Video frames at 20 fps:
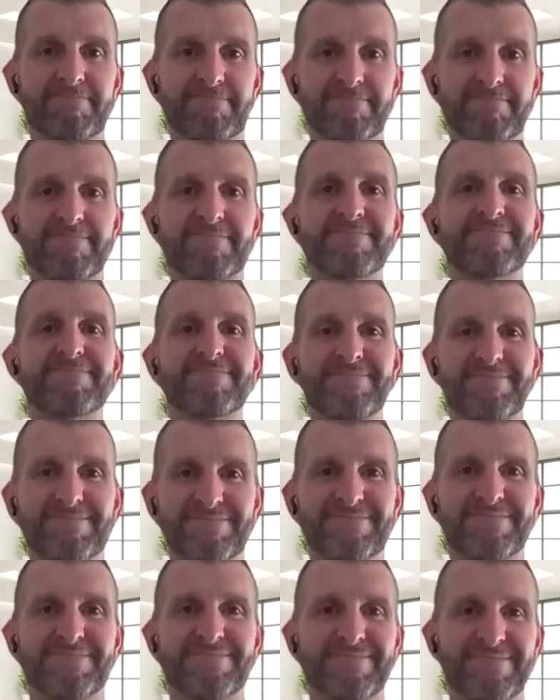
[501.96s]

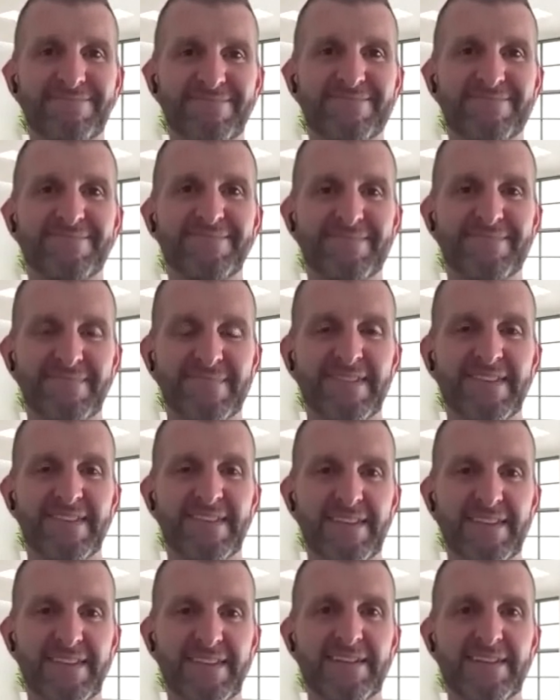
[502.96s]

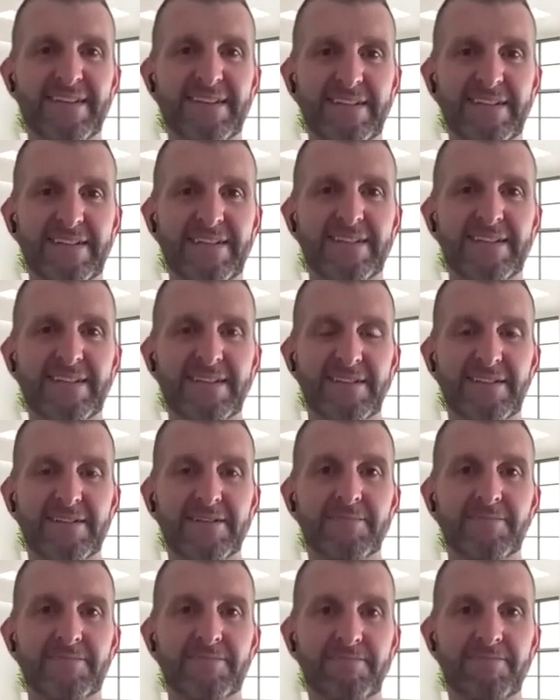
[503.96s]

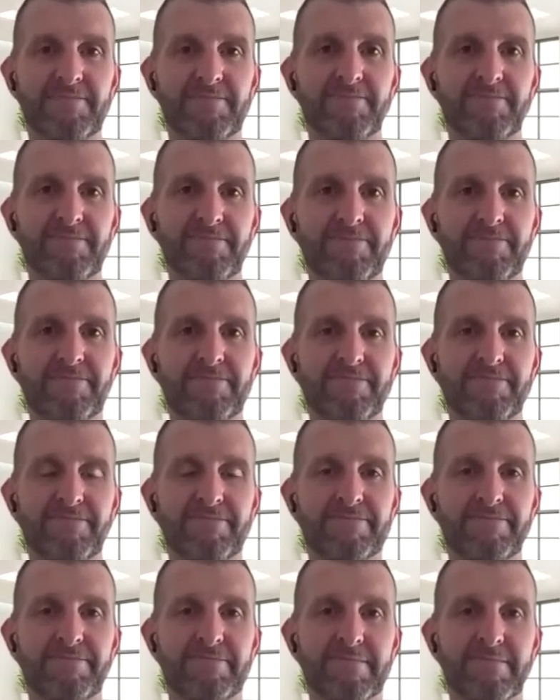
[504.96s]

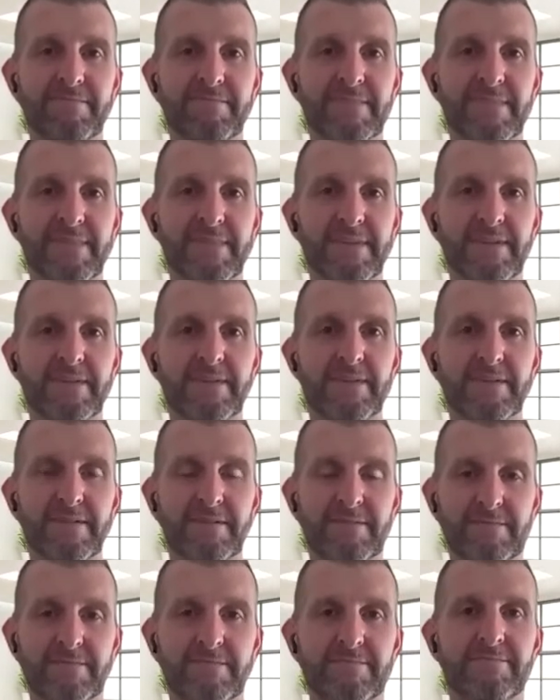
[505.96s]

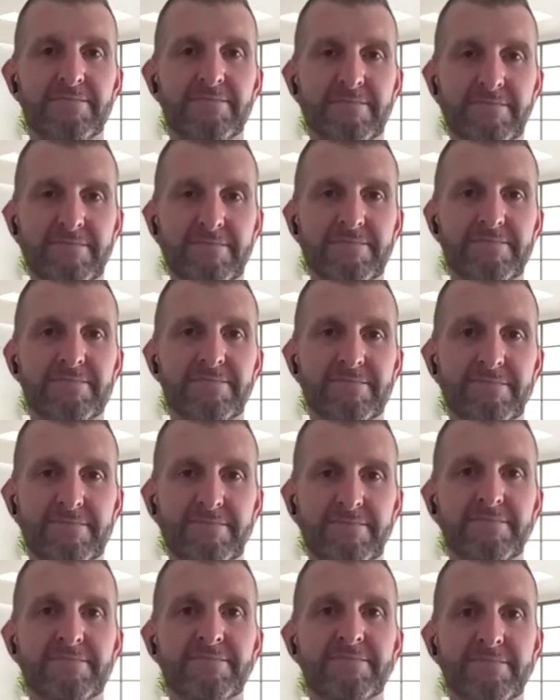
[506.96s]

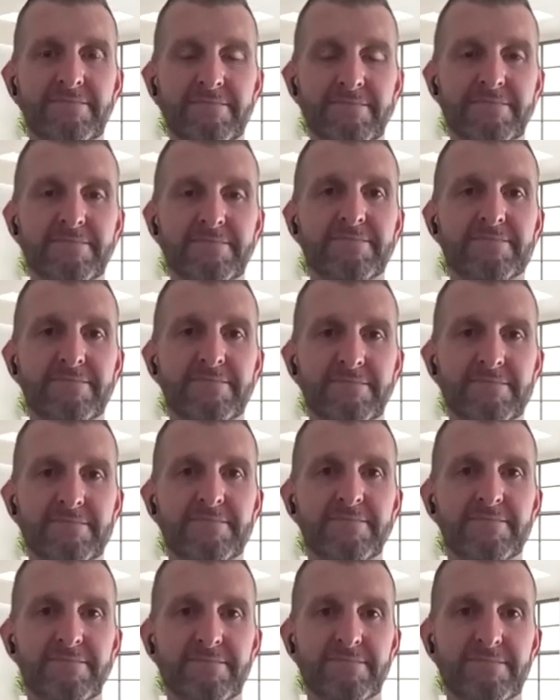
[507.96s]

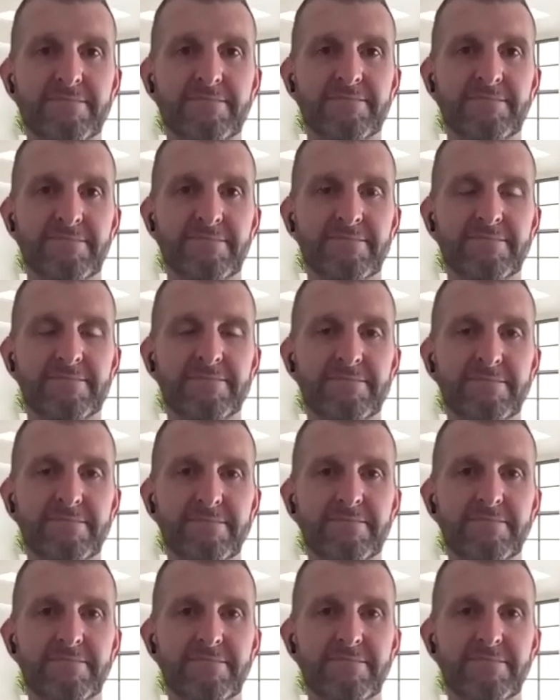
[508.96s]
[no speech]